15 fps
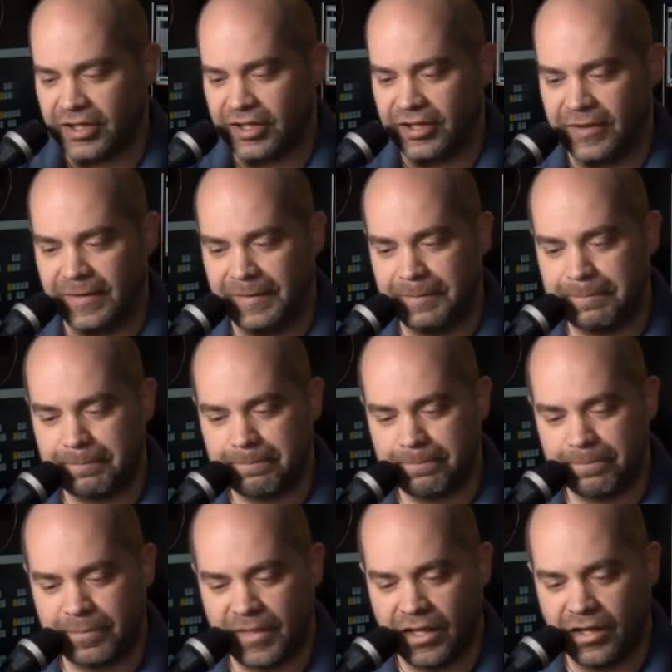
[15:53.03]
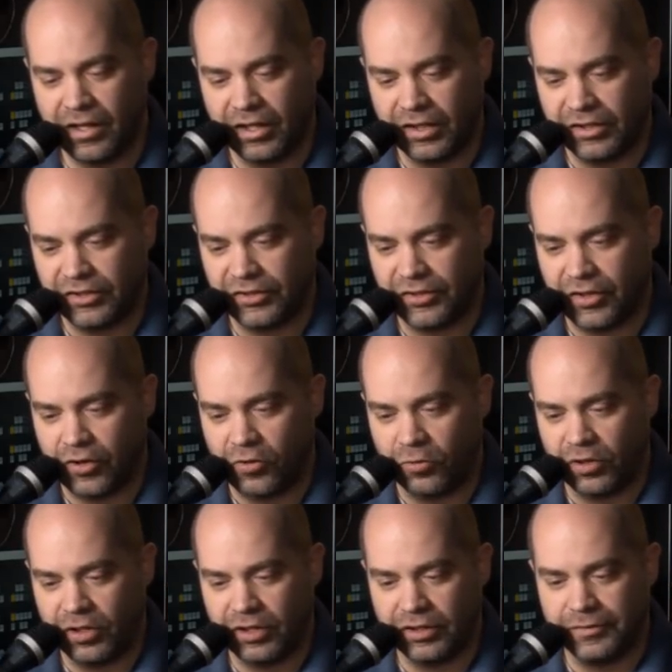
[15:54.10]
Um,
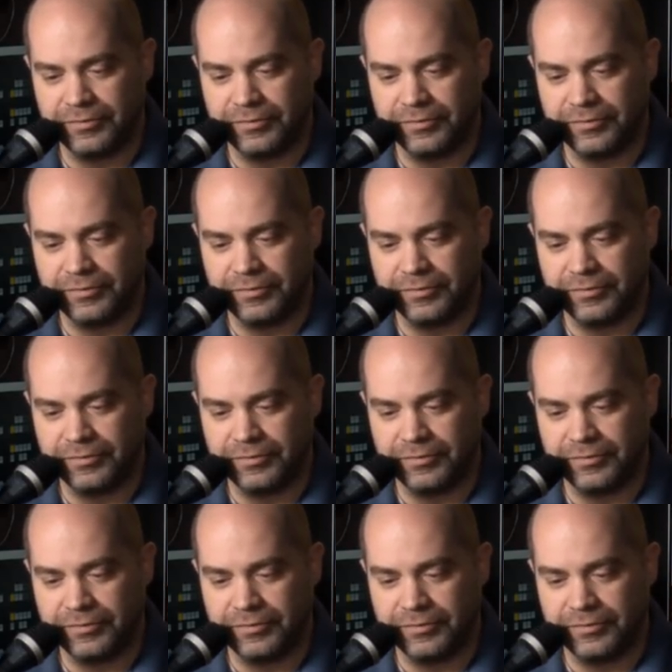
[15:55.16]
so